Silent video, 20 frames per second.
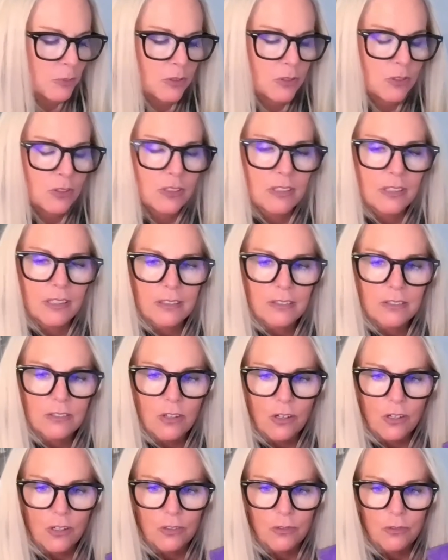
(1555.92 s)
me to the next
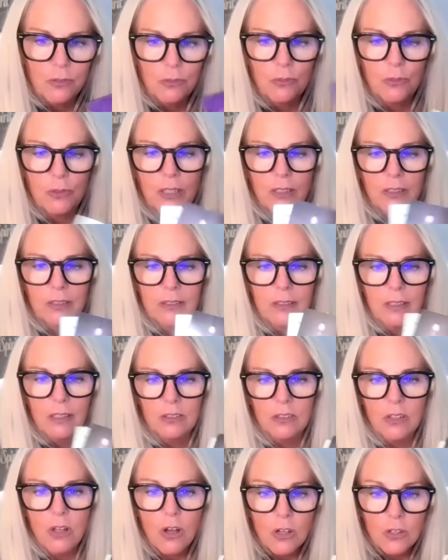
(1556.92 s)
card that's
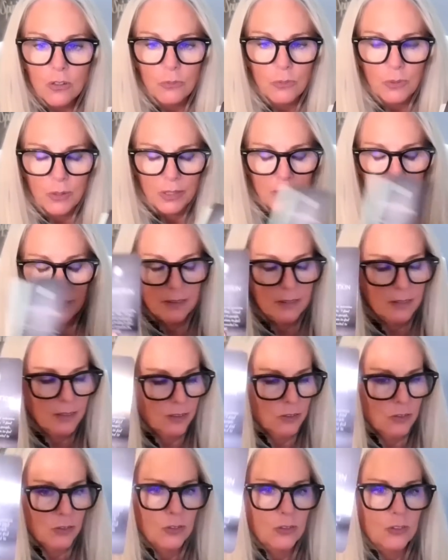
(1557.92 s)
along with this
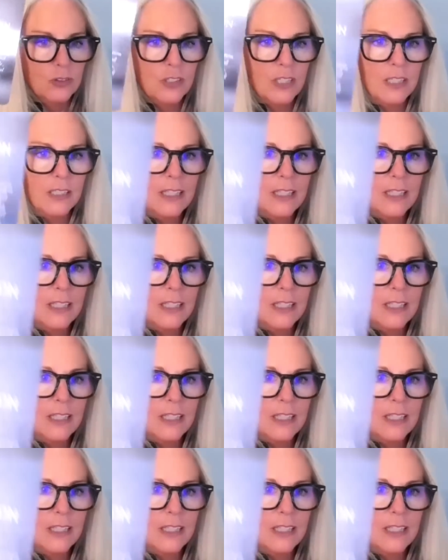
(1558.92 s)
on Tuesday,